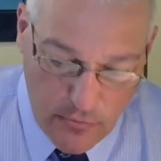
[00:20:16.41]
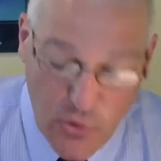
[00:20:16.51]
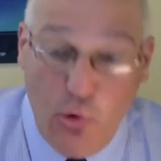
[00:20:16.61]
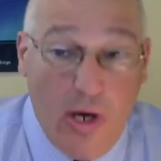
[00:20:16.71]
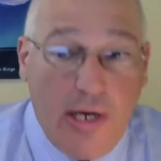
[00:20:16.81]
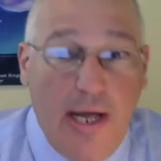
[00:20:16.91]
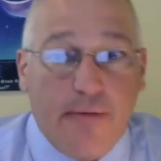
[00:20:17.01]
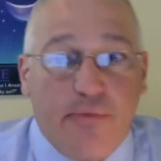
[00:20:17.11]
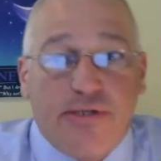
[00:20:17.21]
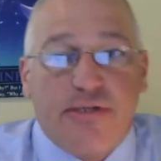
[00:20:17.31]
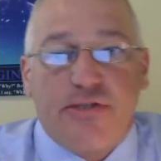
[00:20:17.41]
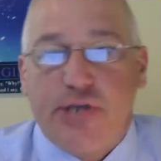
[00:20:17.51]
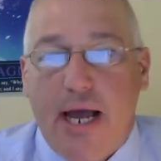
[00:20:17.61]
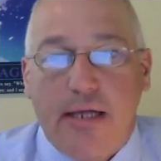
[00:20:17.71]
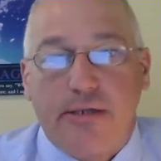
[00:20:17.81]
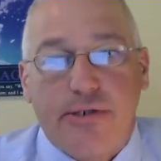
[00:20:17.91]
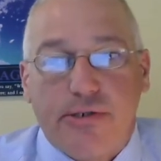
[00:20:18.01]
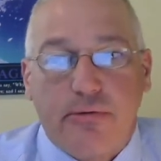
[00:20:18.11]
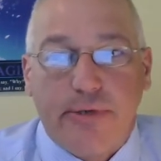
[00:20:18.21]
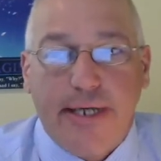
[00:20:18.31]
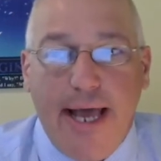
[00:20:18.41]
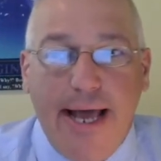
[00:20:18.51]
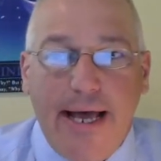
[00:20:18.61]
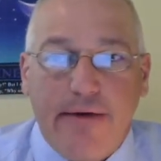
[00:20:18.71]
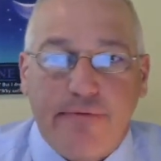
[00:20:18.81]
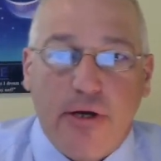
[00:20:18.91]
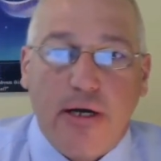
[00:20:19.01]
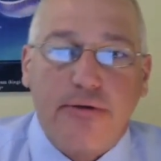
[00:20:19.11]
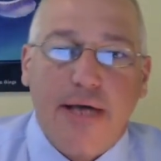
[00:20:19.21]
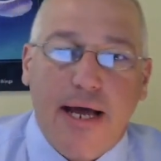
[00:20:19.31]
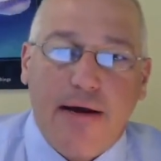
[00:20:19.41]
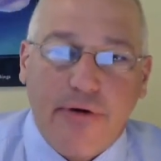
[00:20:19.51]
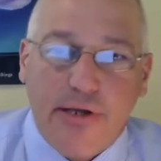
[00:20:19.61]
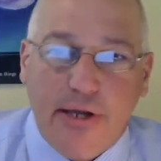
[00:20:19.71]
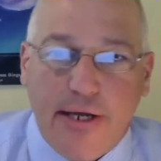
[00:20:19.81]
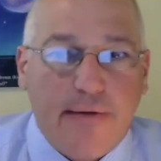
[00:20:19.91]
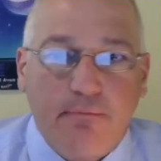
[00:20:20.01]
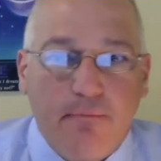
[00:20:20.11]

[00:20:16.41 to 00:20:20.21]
So what kind of business challenges could we have? Everything.